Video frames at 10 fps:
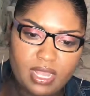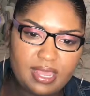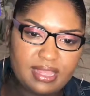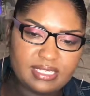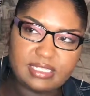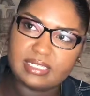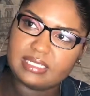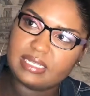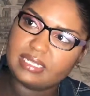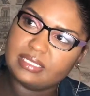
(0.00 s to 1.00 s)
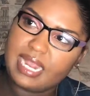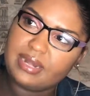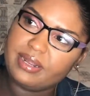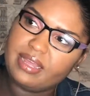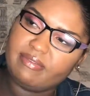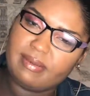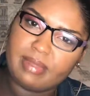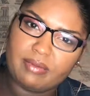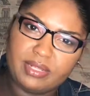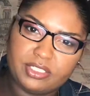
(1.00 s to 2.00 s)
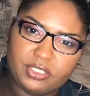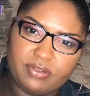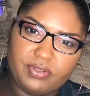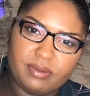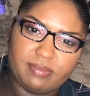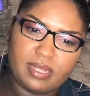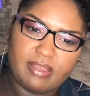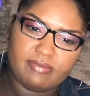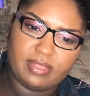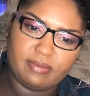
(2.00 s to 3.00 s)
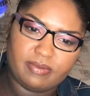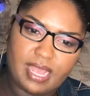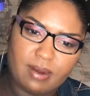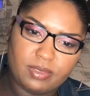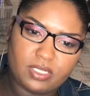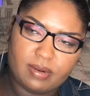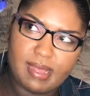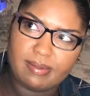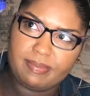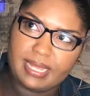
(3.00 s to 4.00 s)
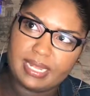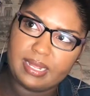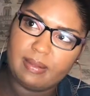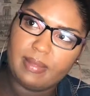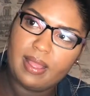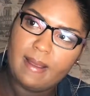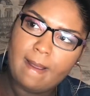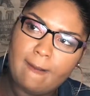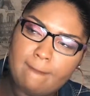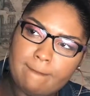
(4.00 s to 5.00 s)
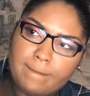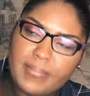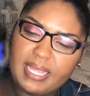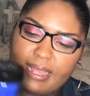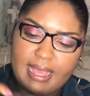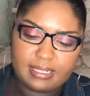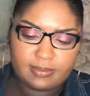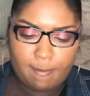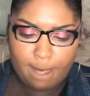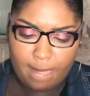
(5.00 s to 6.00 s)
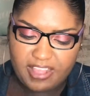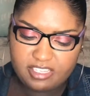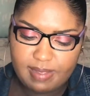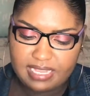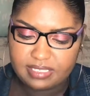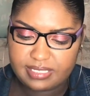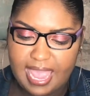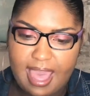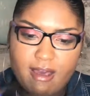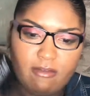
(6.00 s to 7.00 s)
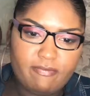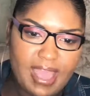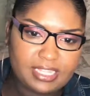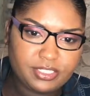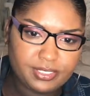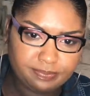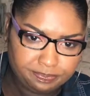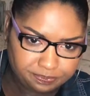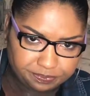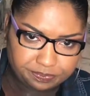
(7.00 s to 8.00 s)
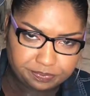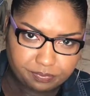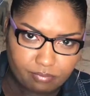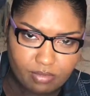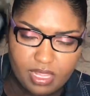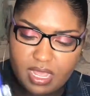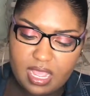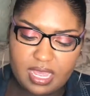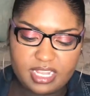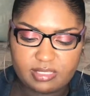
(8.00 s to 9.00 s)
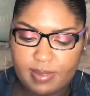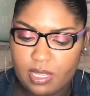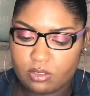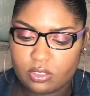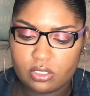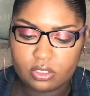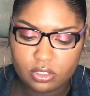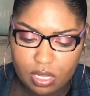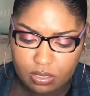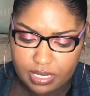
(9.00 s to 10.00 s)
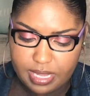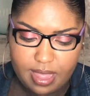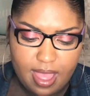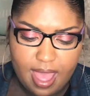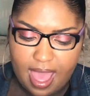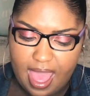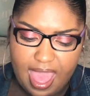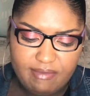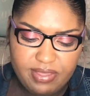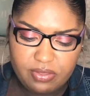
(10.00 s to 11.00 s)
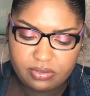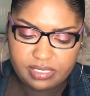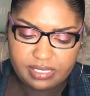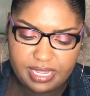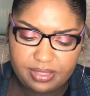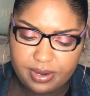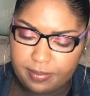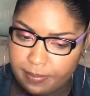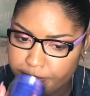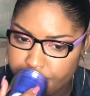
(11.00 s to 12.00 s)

And this is just a container of it. I'm not really sure if the camera is going to be able to pick it up. But yes, this is by Style Factor. And it smells so good. I haven't used this either.